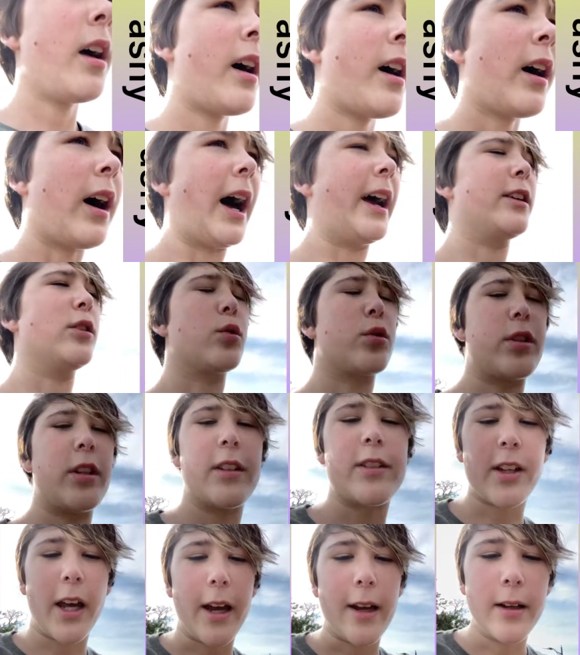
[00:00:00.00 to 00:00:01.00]
I use
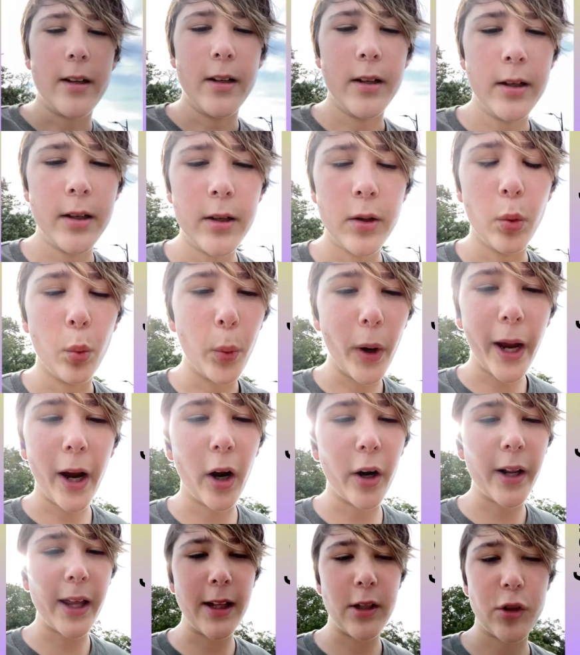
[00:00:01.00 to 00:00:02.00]
this like
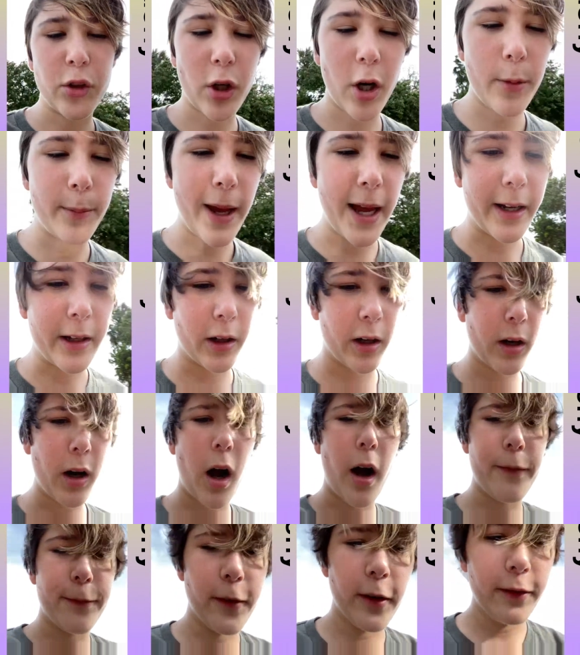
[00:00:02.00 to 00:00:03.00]
weird intro maker
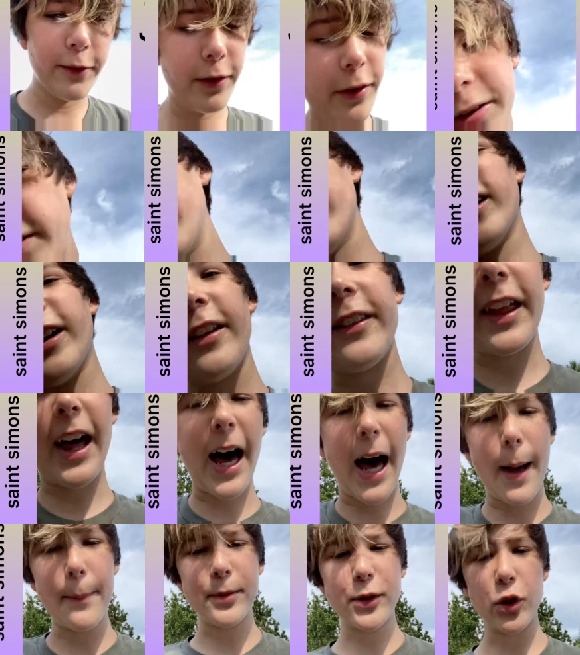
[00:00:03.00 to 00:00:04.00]
off of the
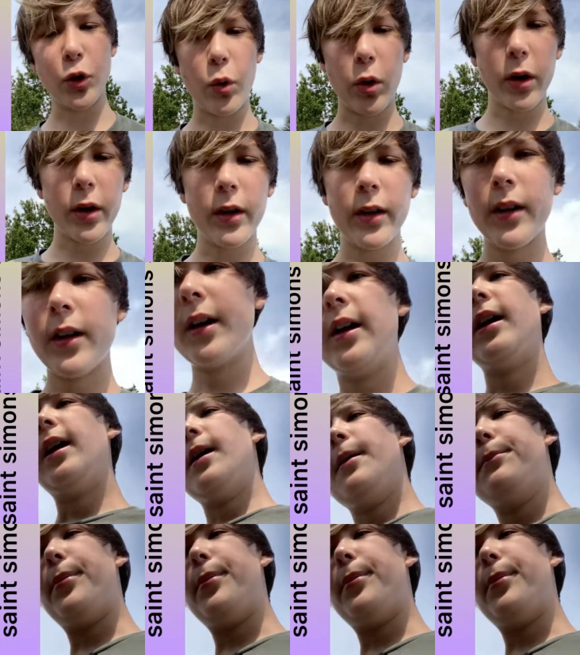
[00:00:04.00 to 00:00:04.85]
App Store.